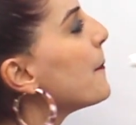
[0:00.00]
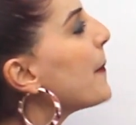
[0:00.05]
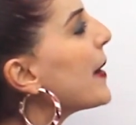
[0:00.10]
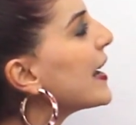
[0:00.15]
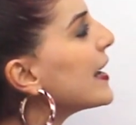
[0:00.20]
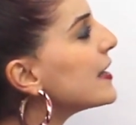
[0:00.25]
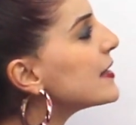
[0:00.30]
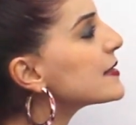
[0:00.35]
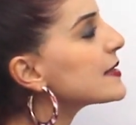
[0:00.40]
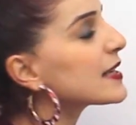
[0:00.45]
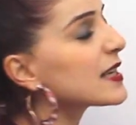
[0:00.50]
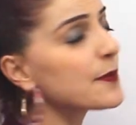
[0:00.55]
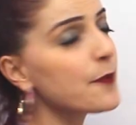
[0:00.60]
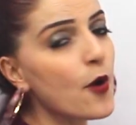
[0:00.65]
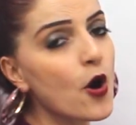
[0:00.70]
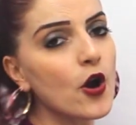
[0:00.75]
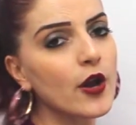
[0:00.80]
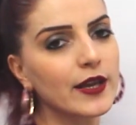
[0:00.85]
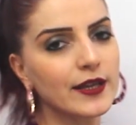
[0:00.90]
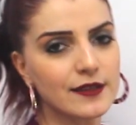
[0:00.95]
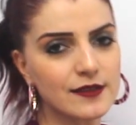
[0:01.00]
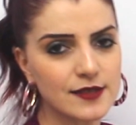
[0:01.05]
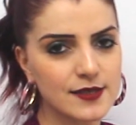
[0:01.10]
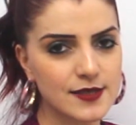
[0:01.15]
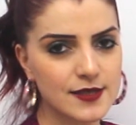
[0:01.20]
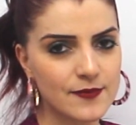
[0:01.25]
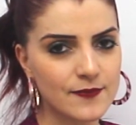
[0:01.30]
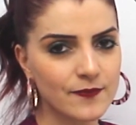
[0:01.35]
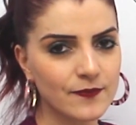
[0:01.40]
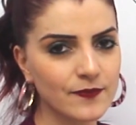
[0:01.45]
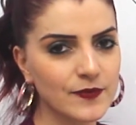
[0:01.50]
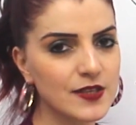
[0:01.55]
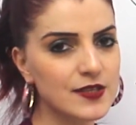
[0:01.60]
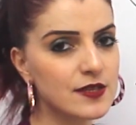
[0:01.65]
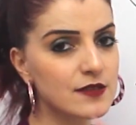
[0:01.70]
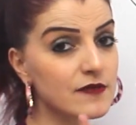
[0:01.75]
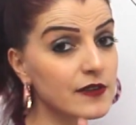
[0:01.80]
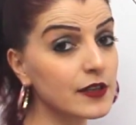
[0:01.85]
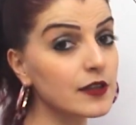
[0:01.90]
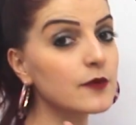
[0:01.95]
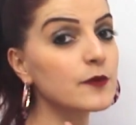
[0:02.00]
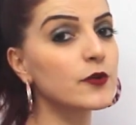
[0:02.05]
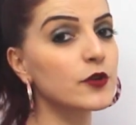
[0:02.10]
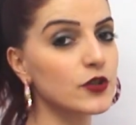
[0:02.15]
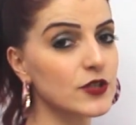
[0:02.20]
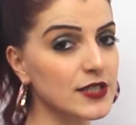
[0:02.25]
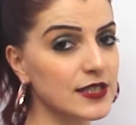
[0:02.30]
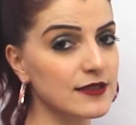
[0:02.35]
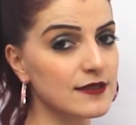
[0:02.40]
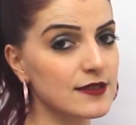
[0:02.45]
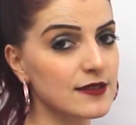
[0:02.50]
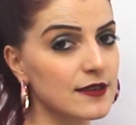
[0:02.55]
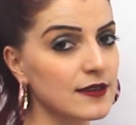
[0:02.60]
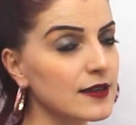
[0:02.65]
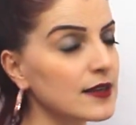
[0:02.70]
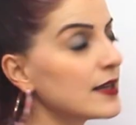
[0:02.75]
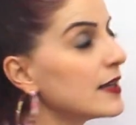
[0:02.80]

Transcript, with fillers: basic points. This is very important.